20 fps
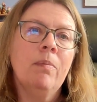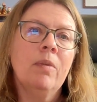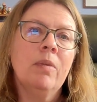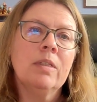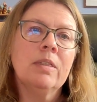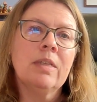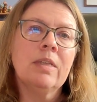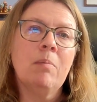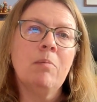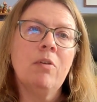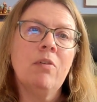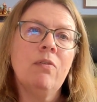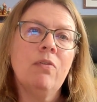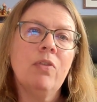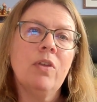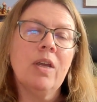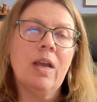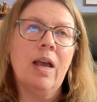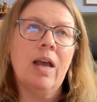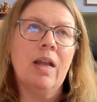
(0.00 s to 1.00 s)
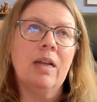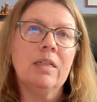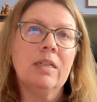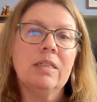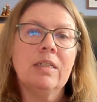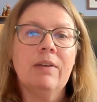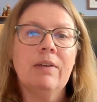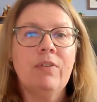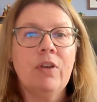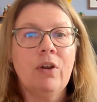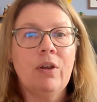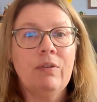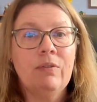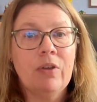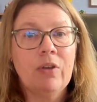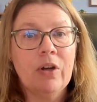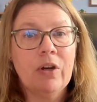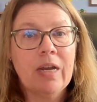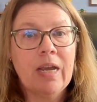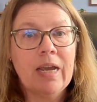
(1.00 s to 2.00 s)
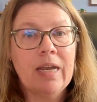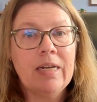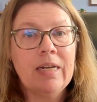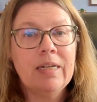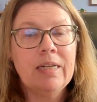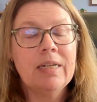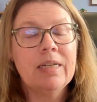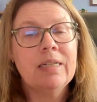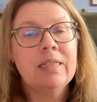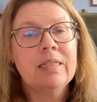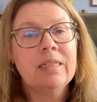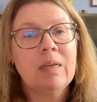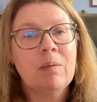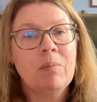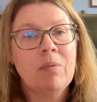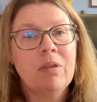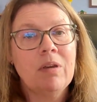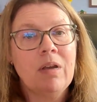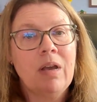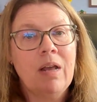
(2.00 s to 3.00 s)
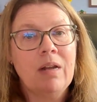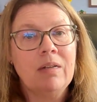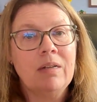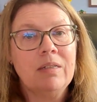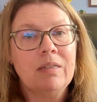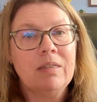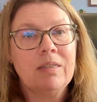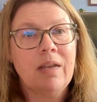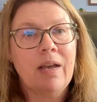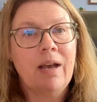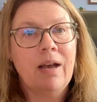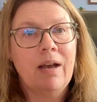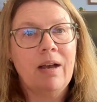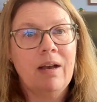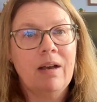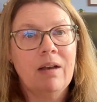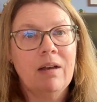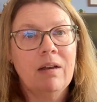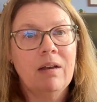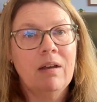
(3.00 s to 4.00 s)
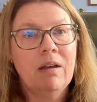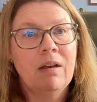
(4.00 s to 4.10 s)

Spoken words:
some of the colours are very variegated and some of the colours are